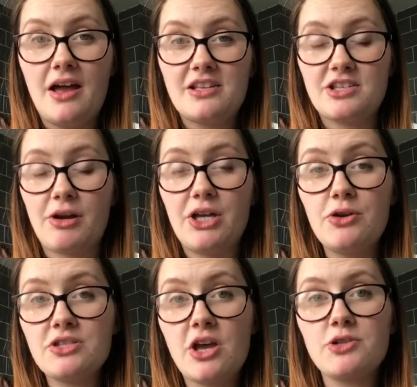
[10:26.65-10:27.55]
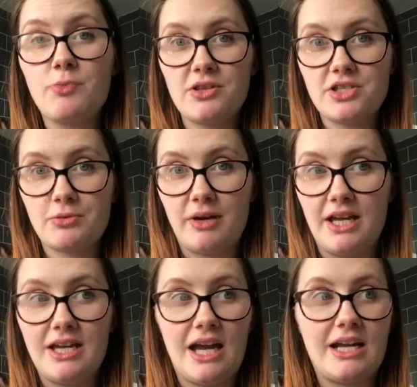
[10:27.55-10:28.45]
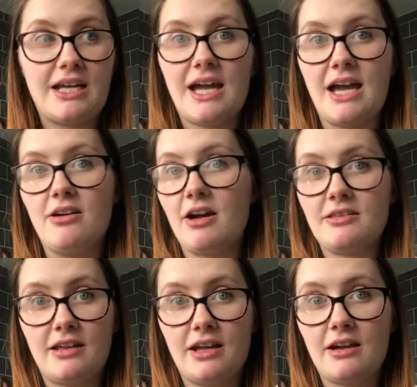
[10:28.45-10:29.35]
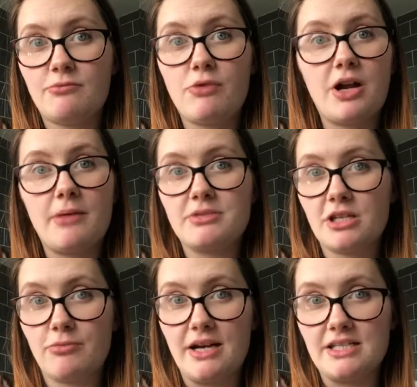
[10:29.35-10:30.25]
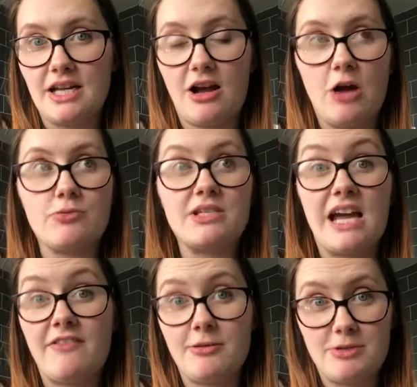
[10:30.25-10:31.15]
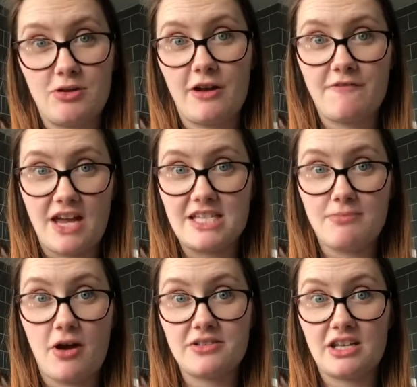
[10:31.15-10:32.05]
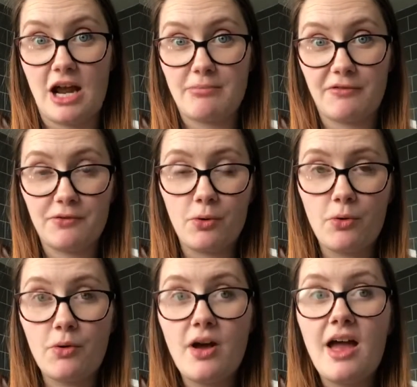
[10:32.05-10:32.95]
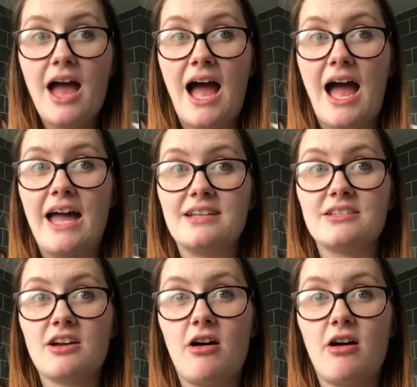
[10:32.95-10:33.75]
So I use those once a week, and again, I think run up to the wedding, I will definitely be doing a face mask the night before, and